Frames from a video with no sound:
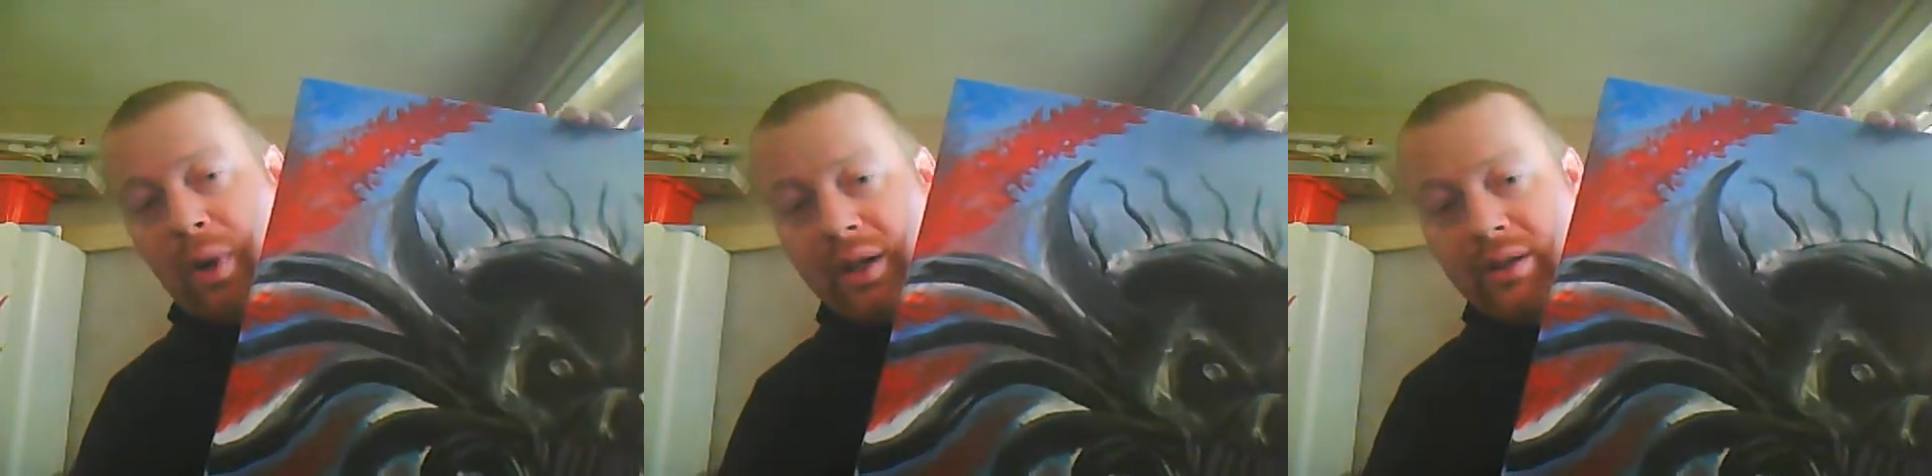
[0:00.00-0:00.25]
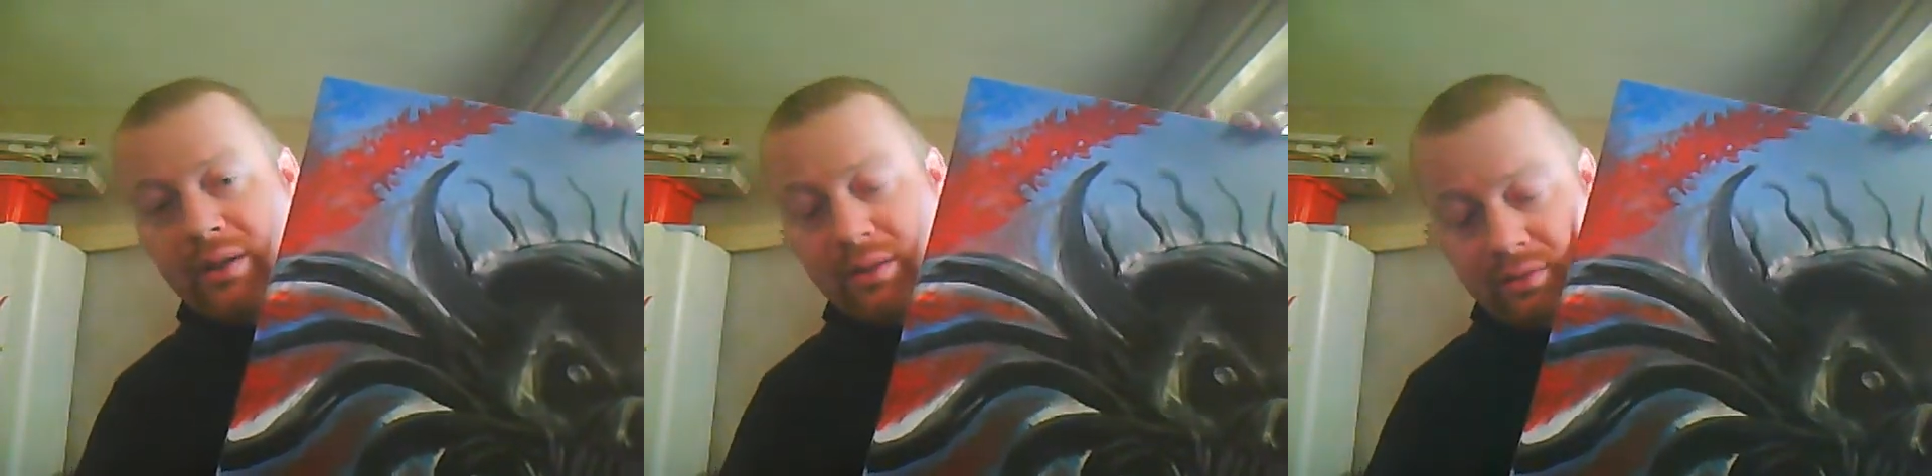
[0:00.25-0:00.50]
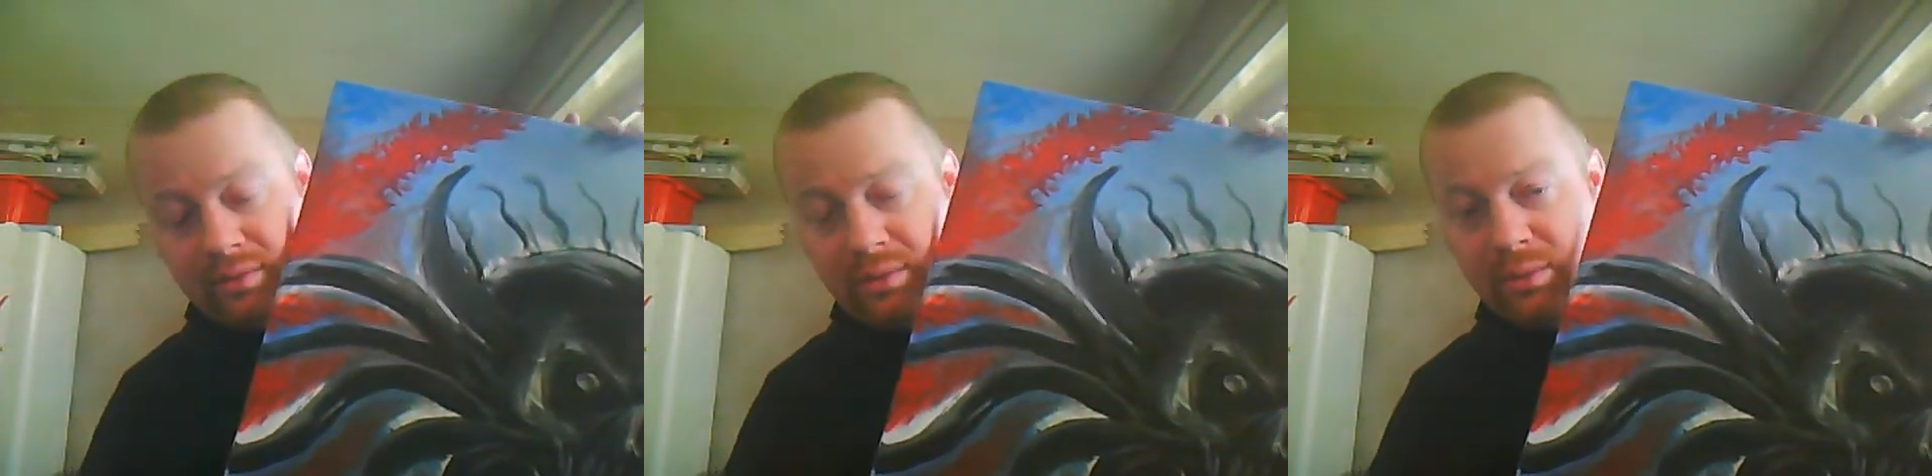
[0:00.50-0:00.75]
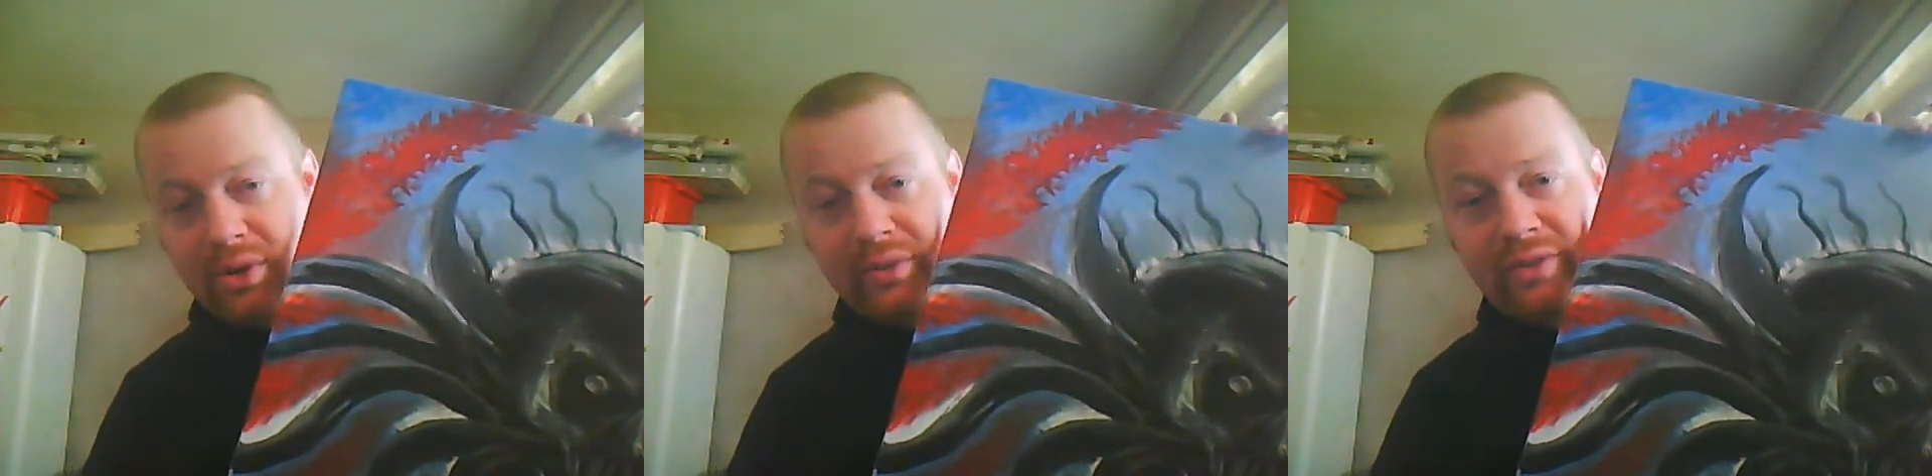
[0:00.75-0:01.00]
when
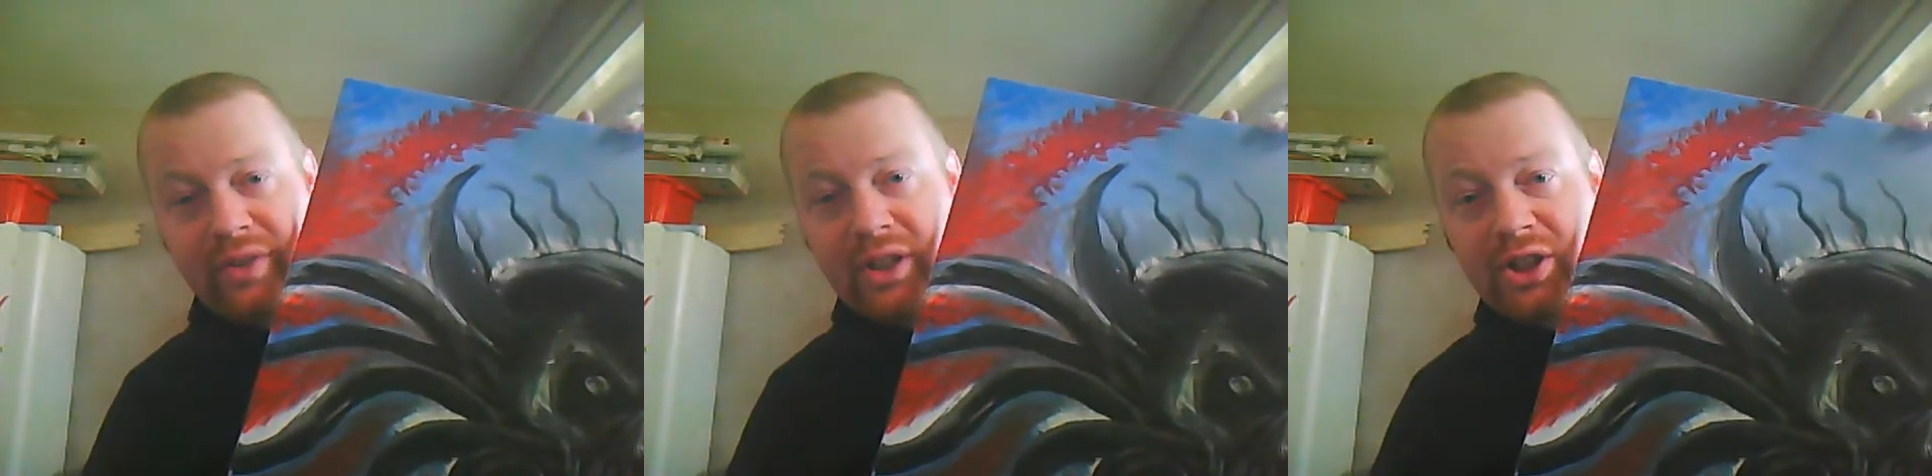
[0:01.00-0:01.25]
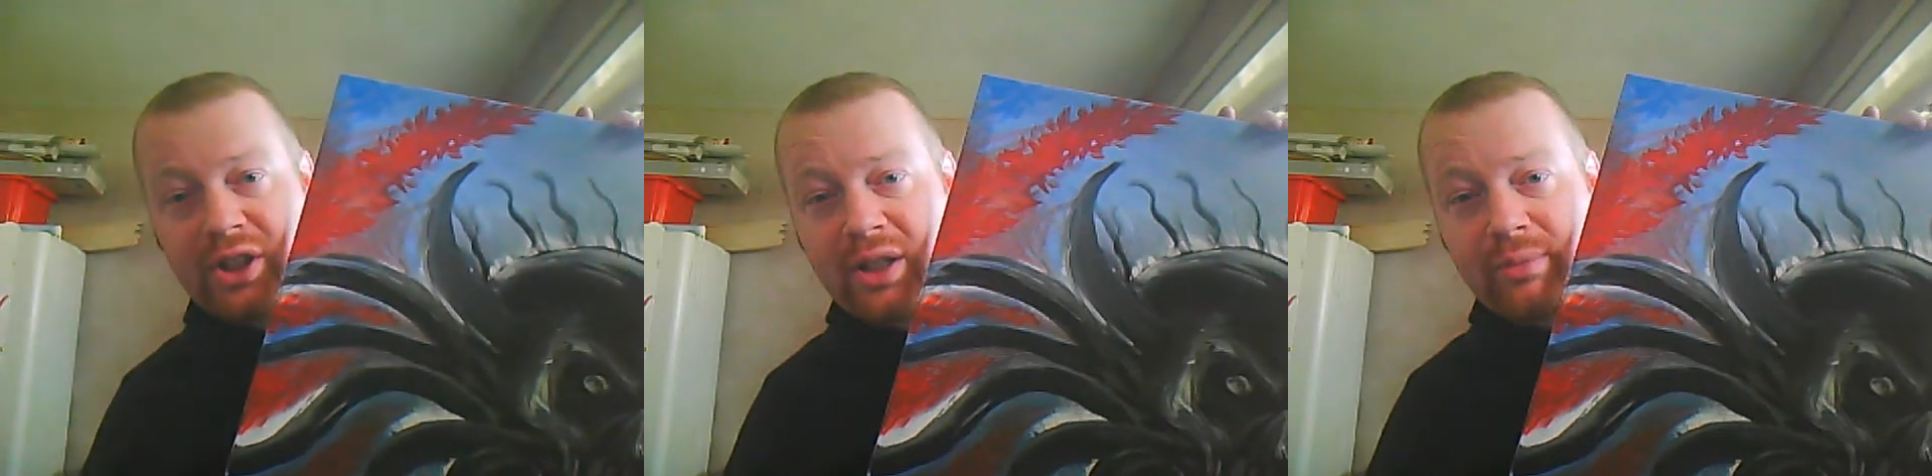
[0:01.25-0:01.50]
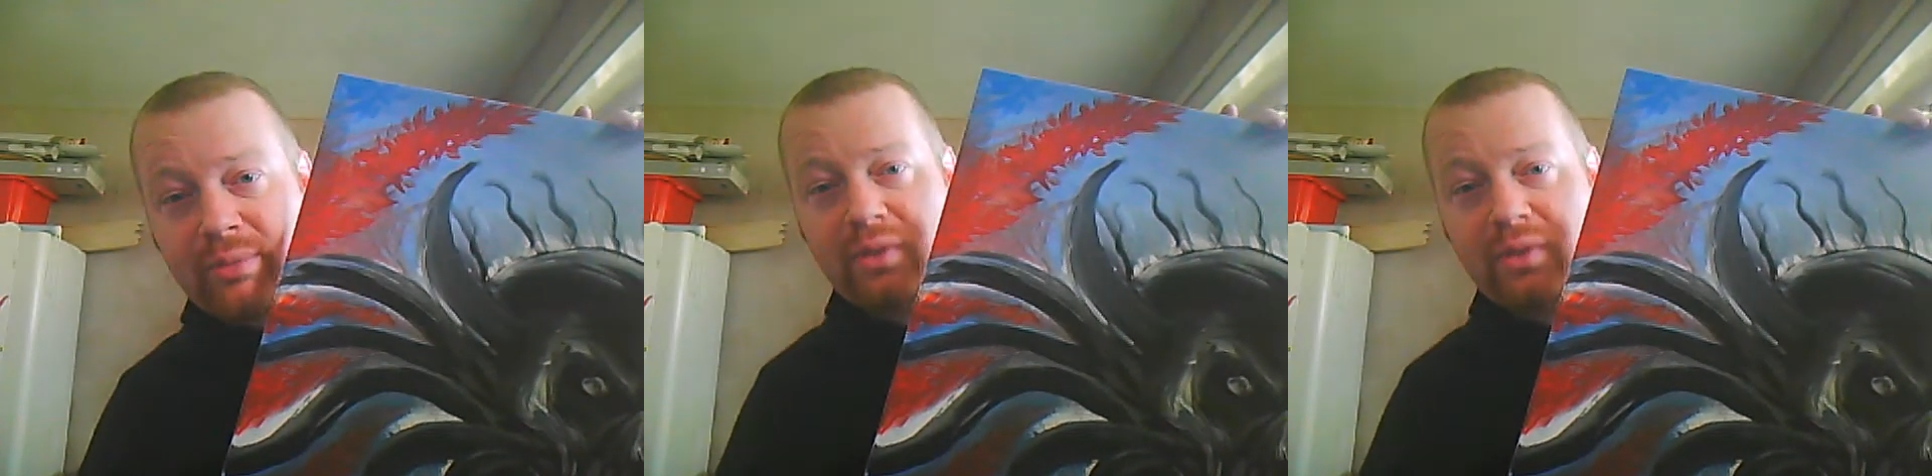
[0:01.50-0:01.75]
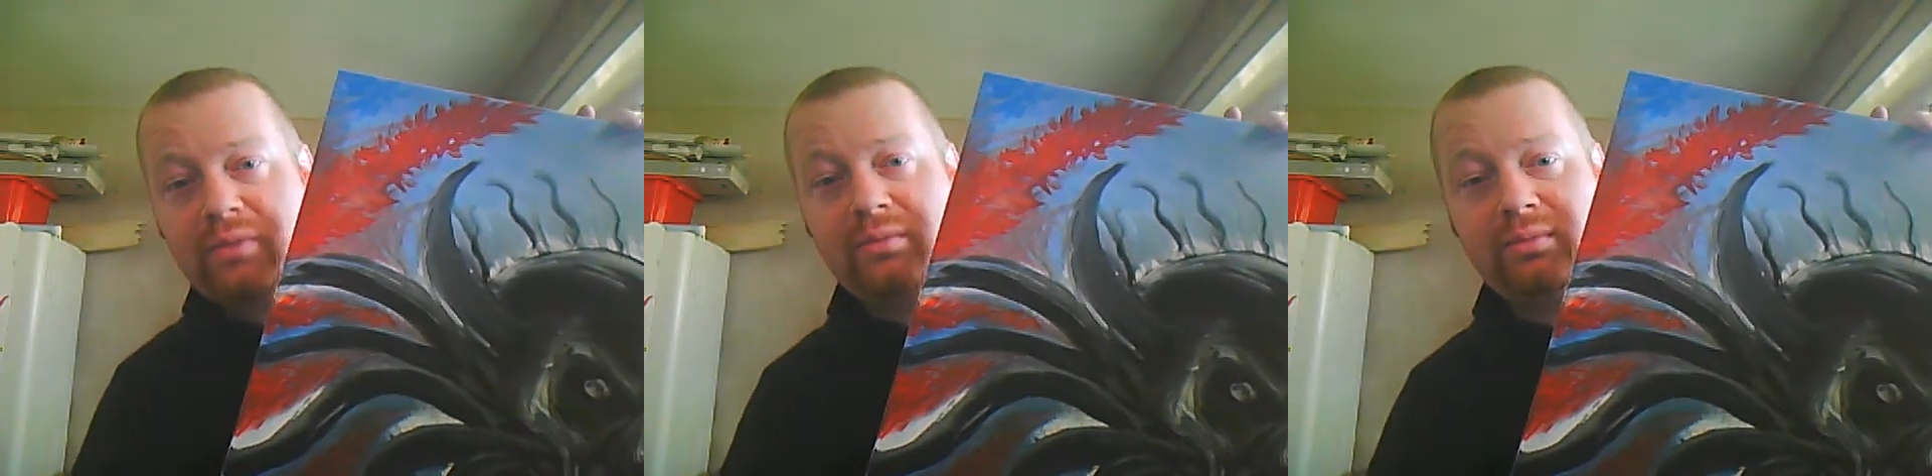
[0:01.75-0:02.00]
I'm going to finish it, but
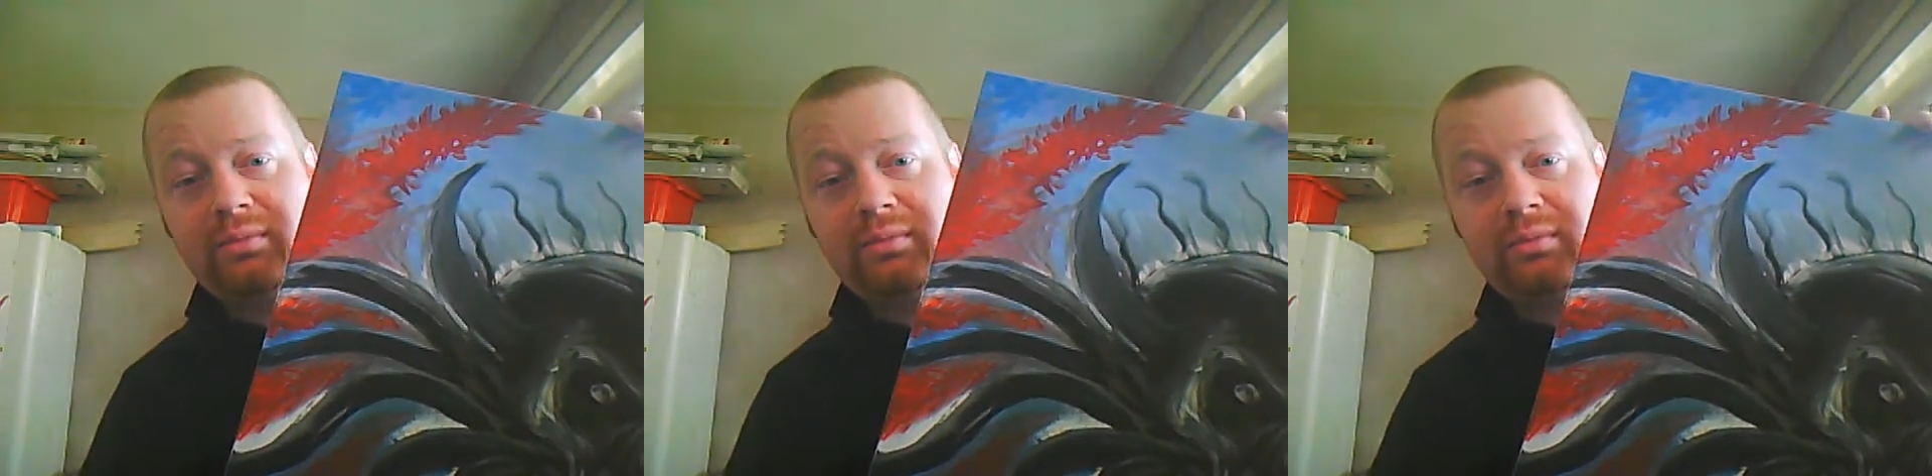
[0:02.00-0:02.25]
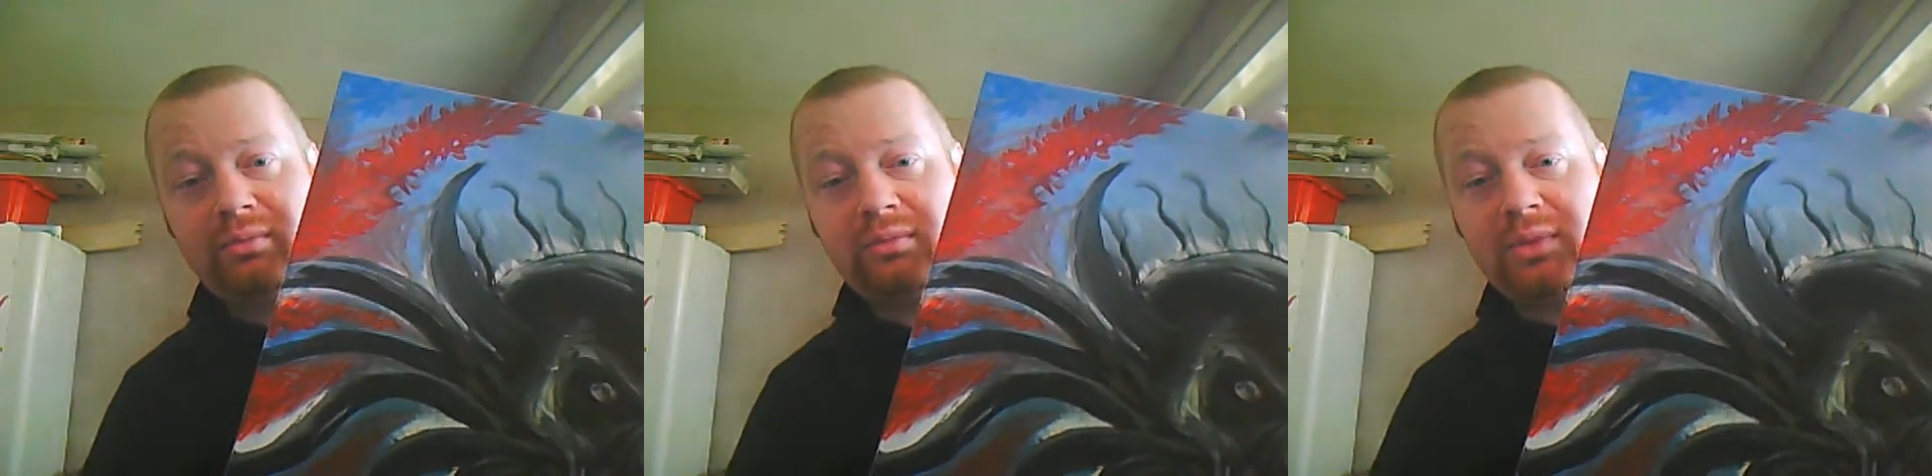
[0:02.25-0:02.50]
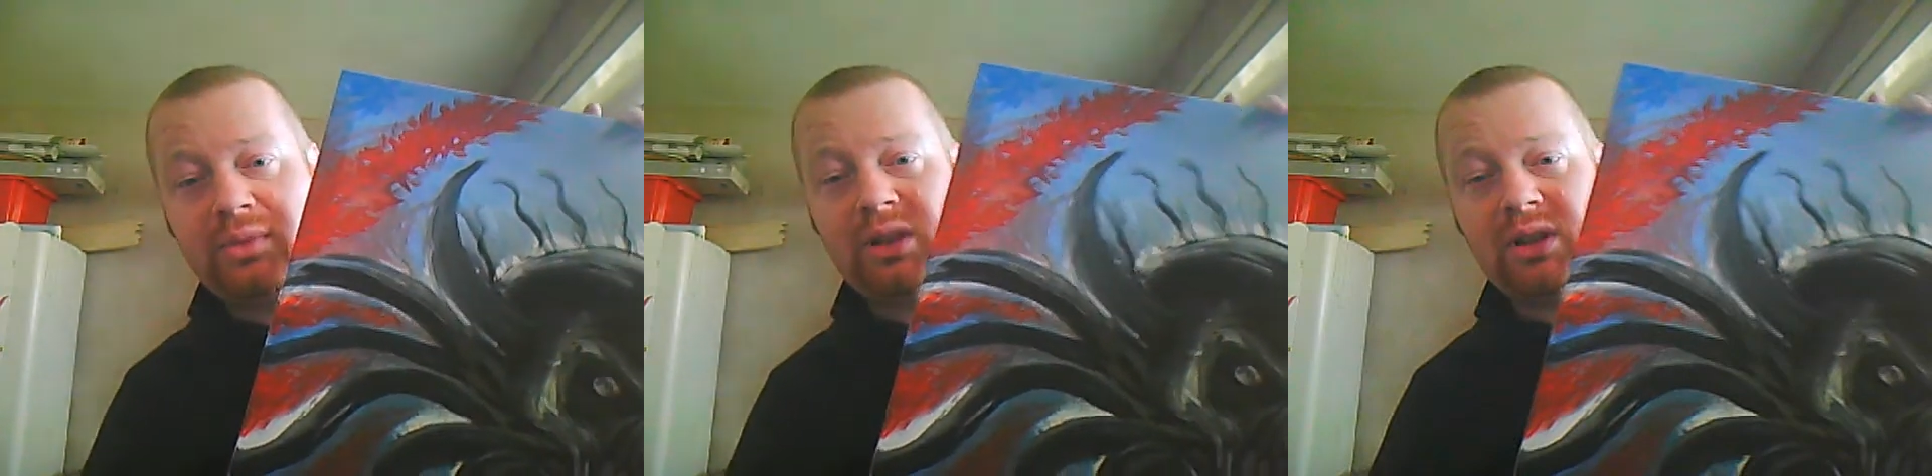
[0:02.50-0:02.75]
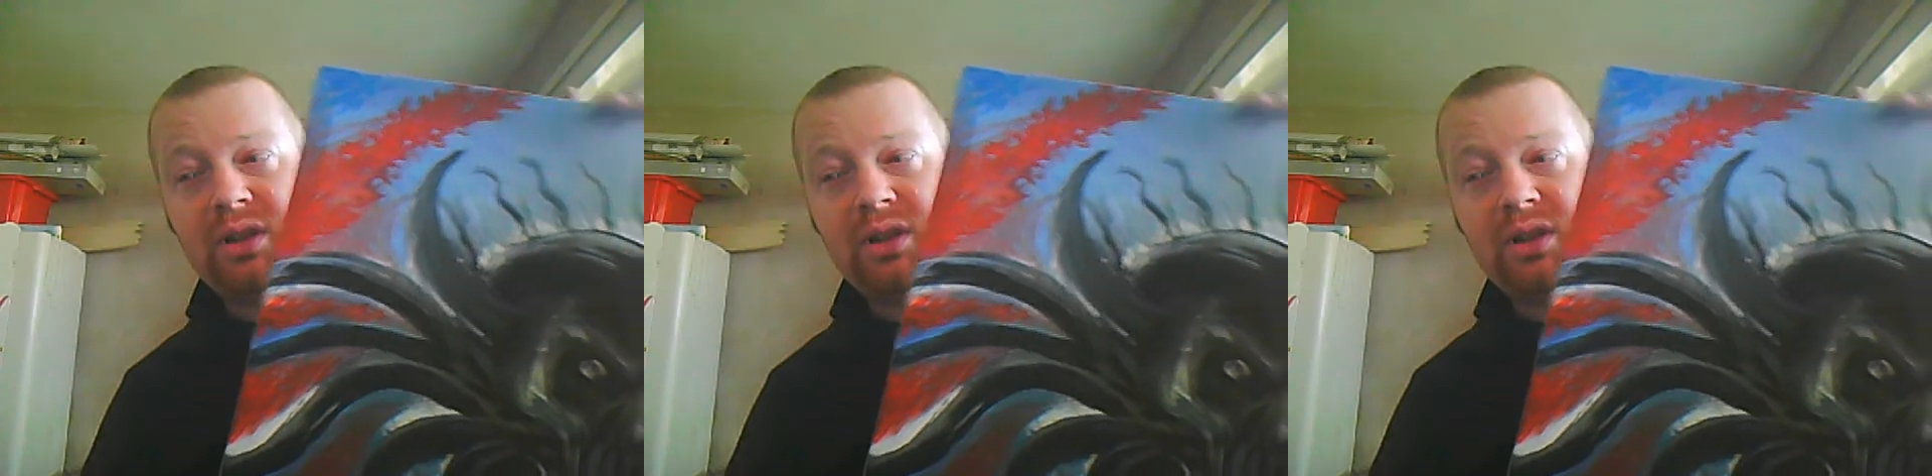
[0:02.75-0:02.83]
you